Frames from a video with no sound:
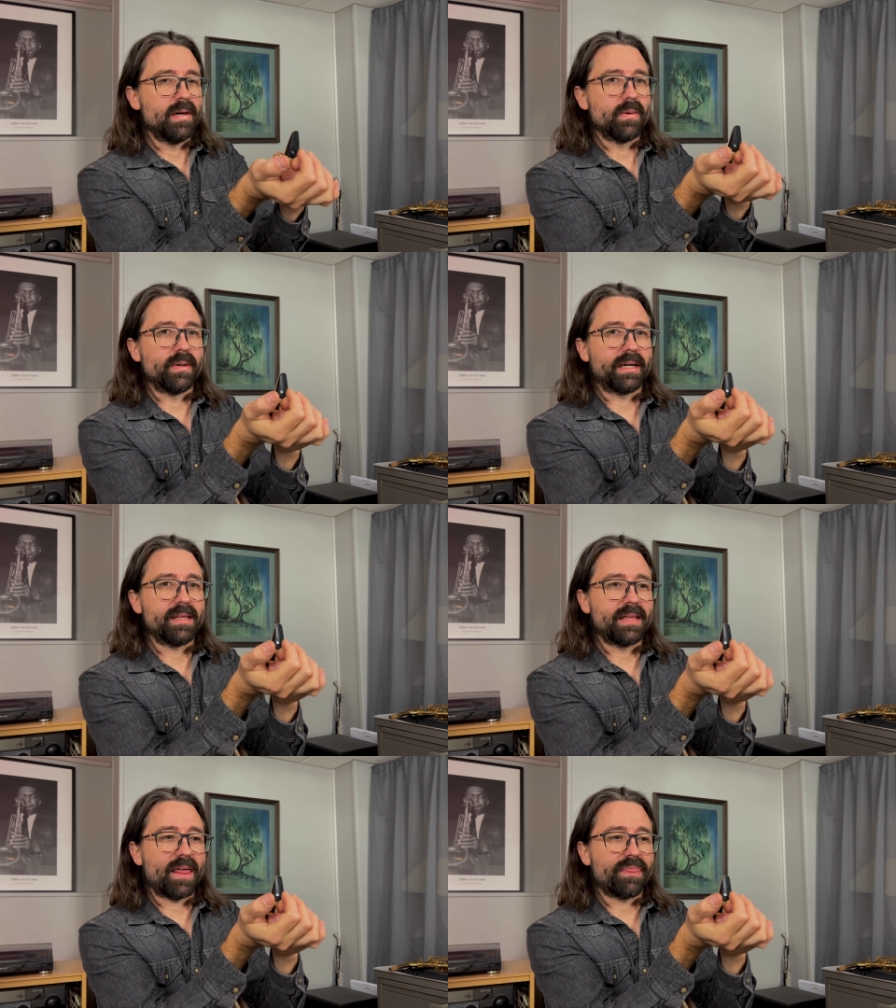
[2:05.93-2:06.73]
When I
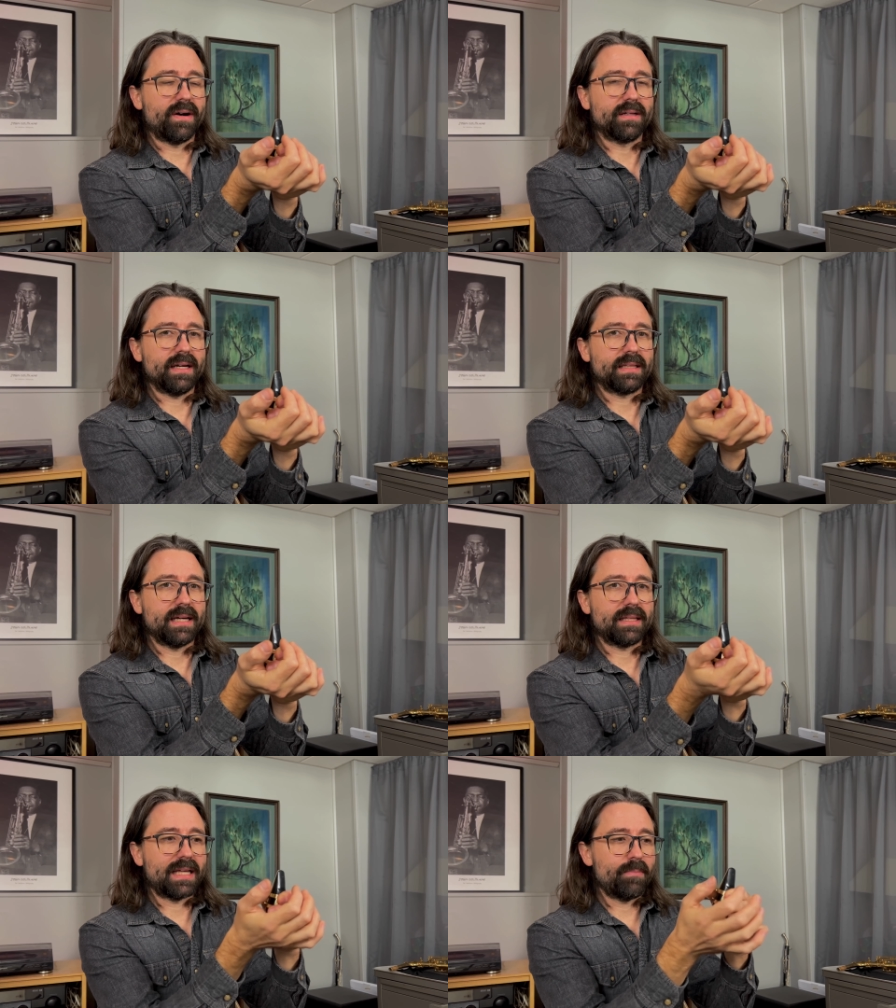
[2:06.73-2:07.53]
get that thunk like
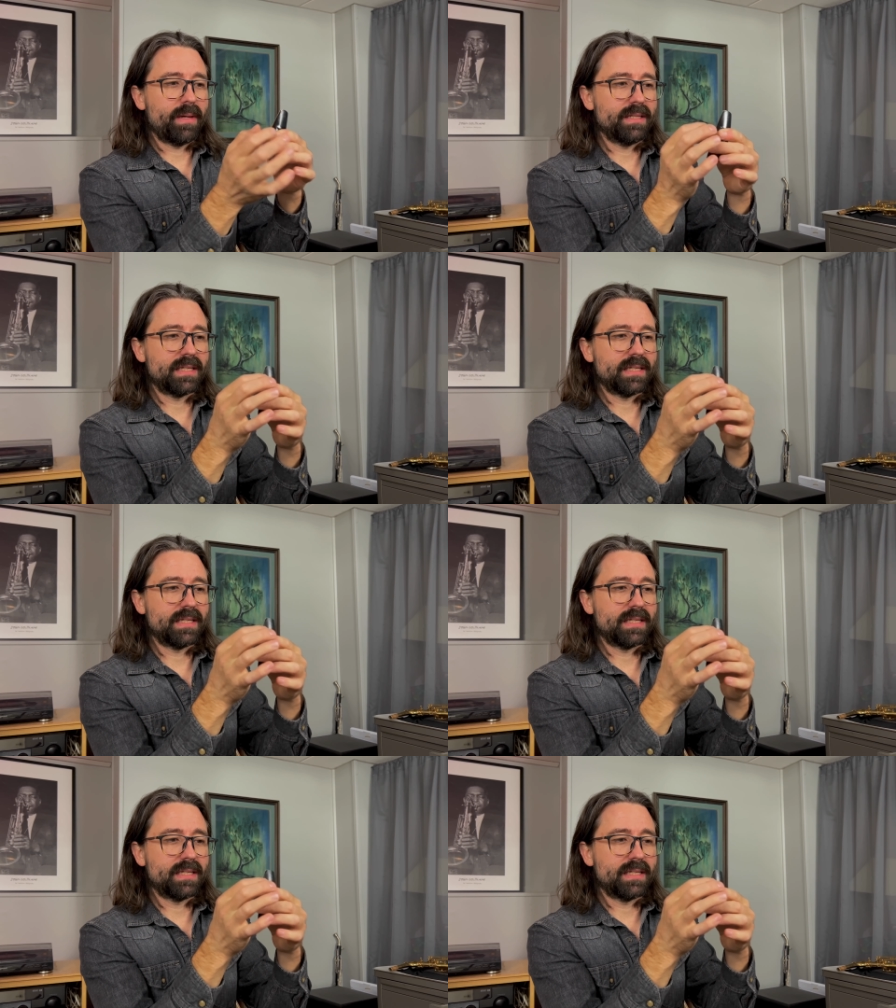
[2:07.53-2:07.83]
that, that means